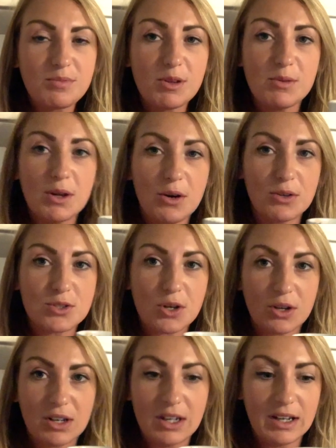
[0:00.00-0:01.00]
with a hot
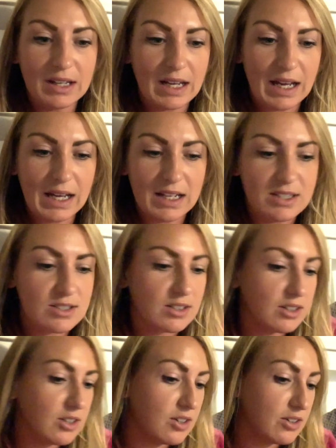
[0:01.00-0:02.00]
chocolate, and
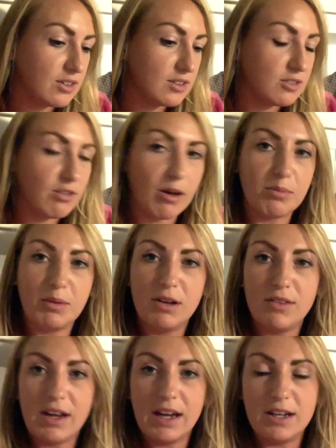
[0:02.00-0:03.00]
I can't grab my
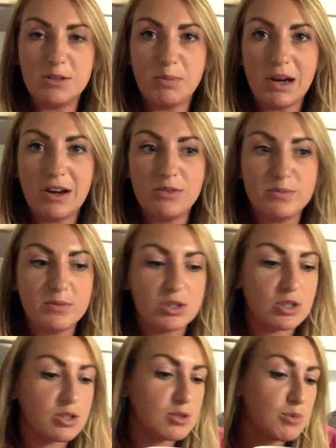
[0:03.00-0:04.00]
other hand, but I'm
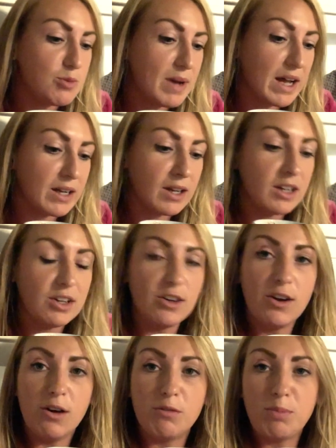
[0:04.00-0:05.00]
just a small bag
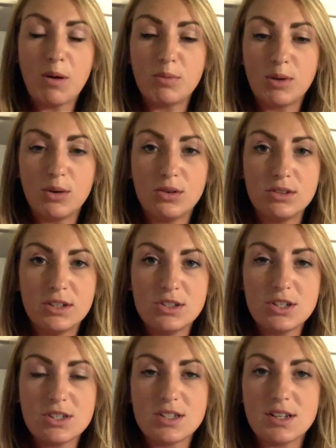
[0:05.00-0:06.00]
of popcorn
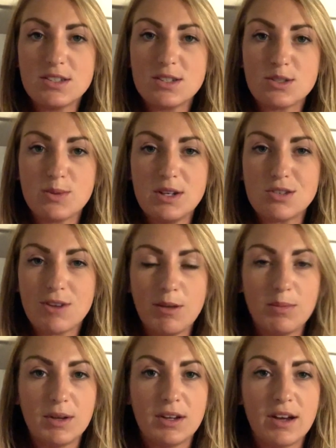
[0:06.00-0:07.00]
just as a sweet
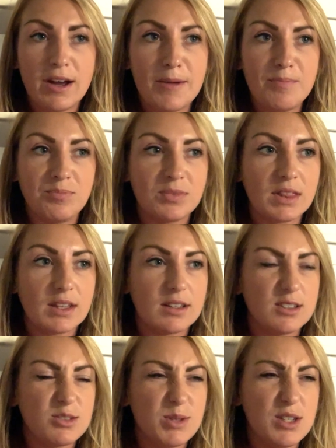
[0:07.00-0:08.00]
treat.
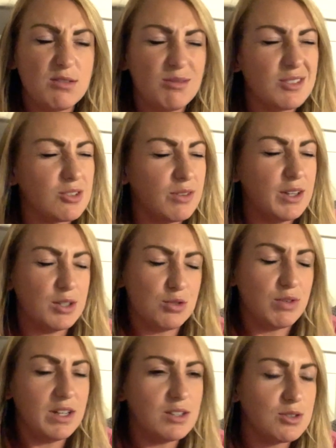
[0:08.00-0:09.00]
It's not really a
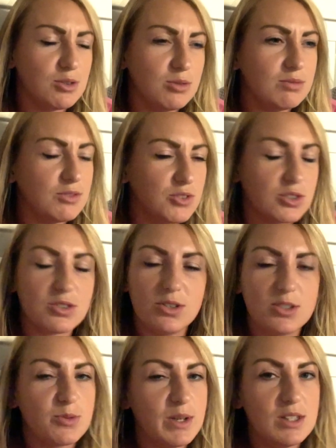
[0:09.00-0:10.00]
treat at all, I've just got a
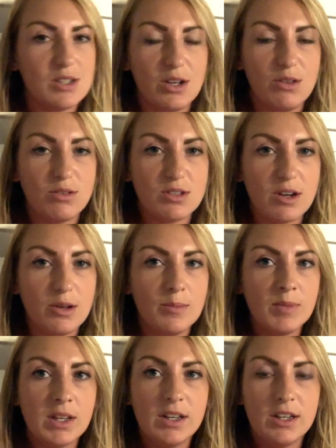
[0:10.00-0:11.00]
sweet tooth. So
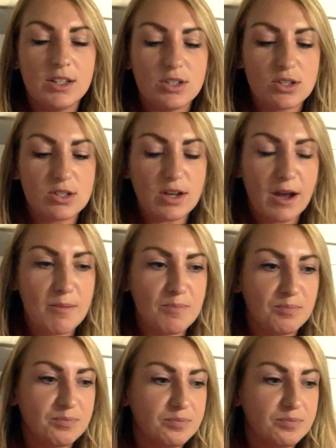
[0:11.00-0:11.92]
just I'm